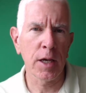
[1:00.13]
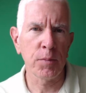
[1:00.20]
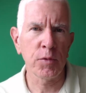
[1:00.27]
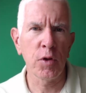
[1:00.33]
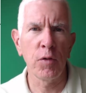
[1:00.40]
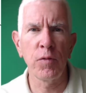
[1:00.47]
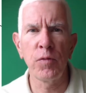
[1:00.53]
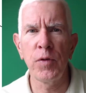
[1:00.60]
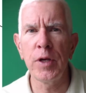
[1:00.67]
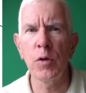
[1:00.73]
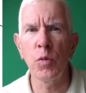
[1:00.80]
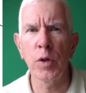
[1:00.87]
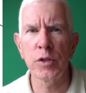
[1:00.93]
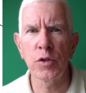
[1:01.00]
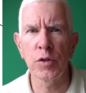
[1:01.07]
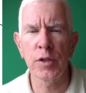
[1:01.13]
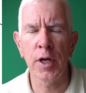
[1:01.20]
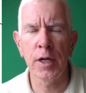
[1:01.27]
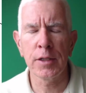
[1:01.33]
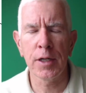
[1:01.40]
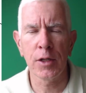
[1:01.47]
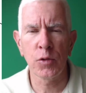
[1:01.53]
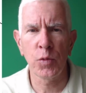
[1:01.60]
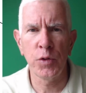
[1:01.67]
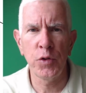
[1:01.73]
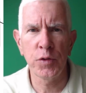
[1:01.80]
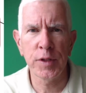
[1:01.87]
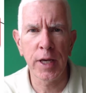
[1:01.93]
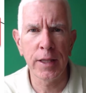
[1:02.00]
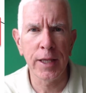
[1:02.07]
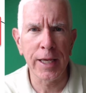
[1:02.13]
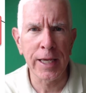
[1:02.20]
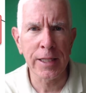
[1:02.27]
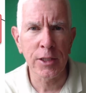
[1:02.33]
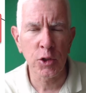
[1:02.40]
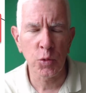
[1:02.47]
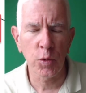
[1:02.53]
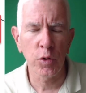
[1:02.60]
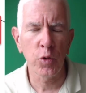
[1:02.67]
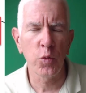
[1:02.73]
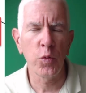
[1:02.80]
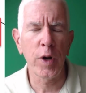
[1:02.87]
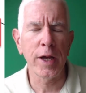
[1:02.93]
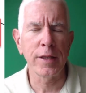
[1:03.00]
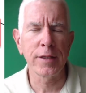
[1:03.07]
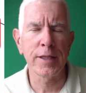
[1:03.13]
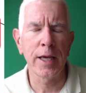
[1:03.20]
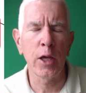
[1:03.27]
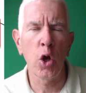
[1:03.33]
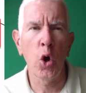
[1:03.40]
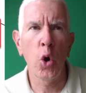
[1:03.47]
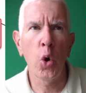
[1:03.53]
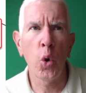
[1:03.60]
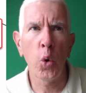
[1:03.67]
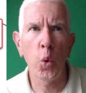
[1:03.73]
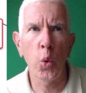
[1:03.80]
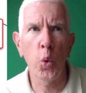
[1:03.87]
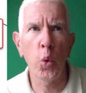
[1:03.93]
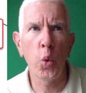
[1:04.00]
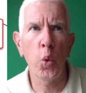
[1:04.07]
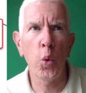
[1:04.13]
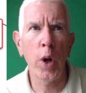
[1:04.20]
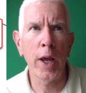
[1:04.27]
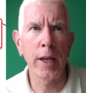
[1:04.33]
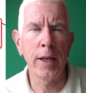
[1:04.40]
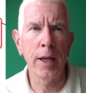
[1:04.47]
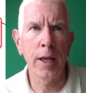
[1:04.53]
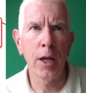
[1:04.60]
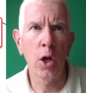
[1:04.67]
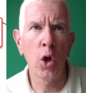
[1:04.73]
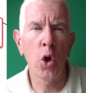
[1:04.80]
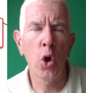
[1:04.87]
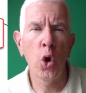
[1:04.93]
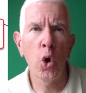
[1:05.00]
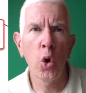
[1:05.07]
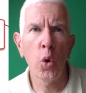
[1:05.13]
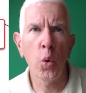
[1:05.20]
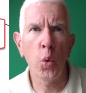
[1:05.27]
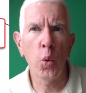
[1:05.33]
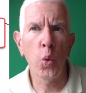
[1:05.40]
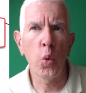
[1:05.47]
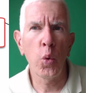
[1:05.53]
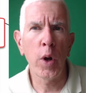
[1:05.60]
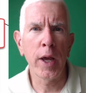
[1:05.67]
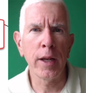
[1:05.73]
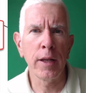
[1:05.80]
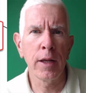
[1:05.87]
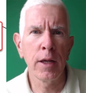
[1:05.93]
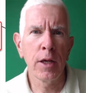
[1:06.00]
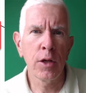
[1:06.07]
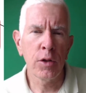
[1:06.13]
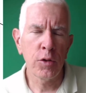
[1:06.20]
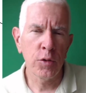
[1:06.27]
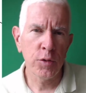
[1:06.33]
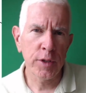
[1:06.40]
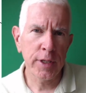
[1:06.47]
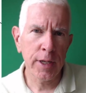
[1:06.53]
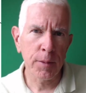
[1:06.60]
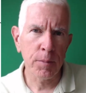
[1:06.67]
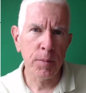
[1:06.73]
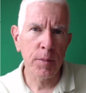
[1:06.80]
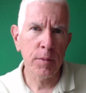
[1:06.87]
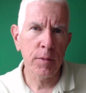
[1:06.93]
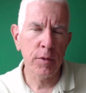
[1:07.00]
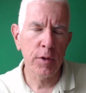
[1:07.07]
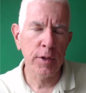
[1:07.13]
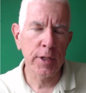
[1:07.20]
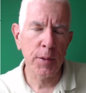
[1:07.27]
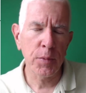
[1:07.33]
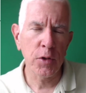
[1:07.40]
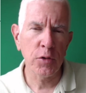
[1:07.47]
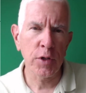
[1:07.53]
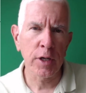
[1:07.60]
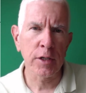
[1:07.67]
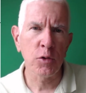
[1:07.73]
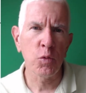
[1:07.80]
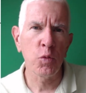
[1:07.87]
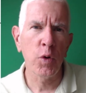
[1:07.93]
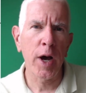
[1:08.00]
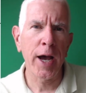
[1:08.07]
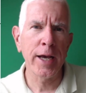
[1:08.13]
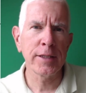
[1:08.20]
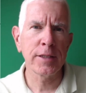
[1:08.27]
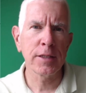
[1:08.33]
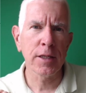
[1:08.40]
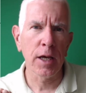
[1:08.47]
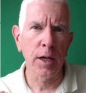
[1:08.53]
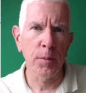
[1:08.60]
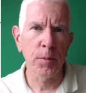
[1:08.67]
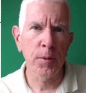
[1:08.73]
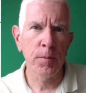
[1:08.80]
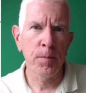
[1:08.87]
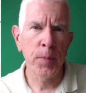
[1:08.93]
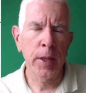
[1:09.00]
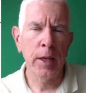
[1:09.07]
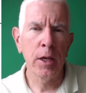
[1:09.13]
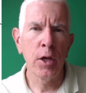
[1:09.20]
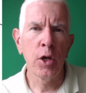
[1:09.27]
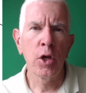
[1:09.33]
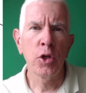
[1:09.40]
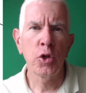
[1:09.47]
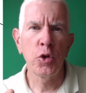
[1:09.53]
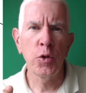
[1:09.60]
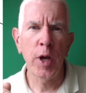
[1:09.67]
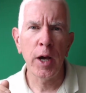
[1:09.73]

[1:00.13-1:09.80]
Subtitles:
up. So feel what your tongue does when you say the English word red. Say red, red. The tip of your tongue rises up. To